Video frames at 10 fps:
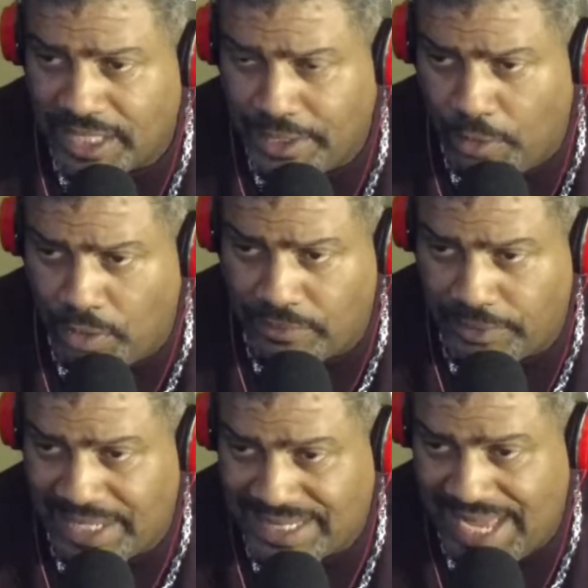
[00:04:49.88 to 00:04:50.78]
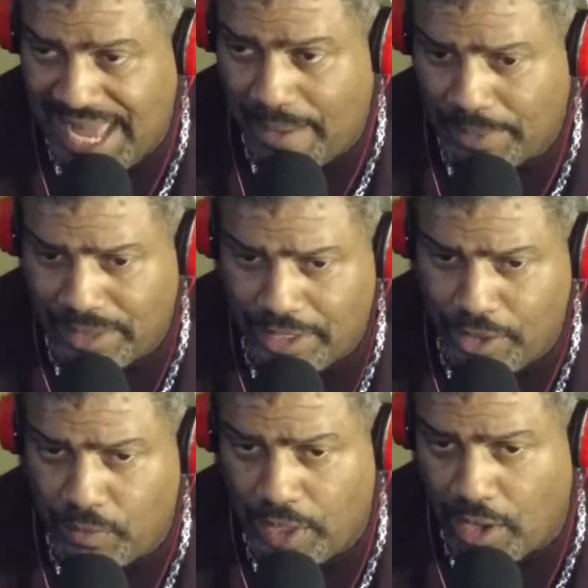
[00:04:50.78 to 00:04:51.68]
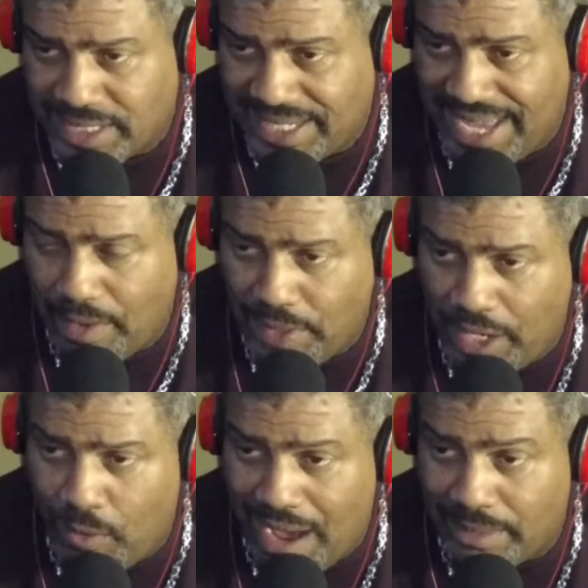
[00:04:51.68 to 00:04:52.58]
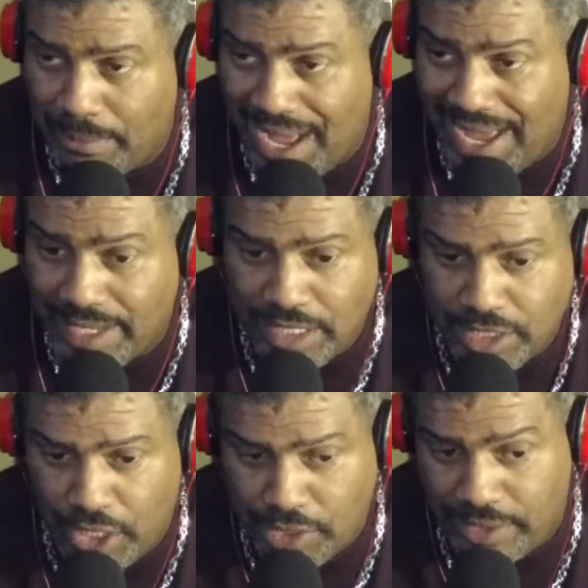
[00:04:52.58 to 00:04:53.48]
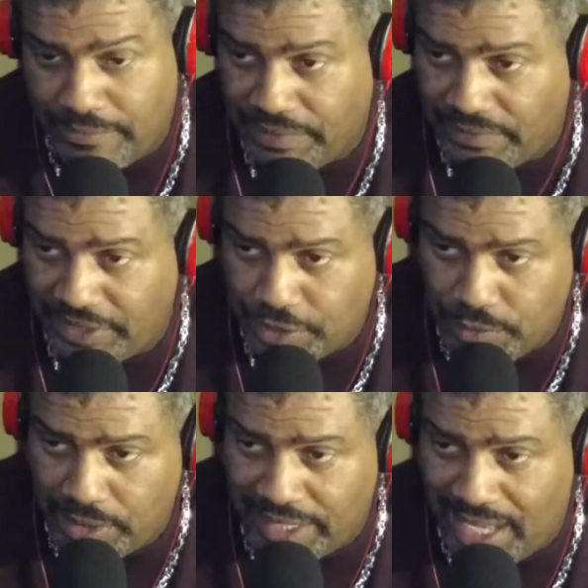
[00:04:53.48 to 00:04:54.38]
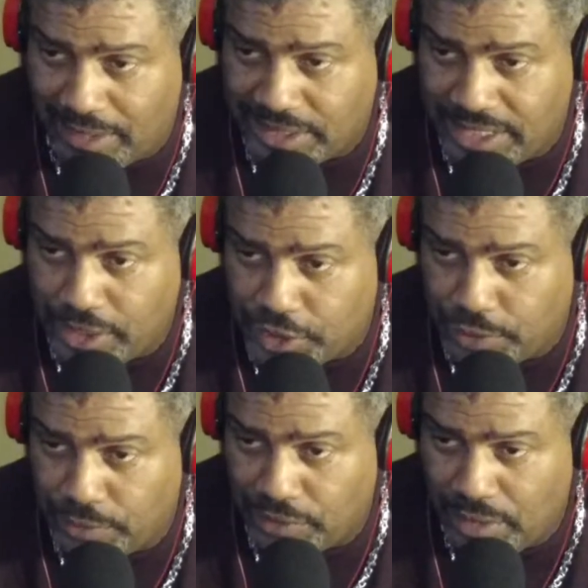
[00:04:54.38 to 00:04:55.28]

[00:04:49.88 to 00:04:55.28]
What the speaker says: in order for that to happen. Here we are today, we go out and buy $150, $200 tennis shoes,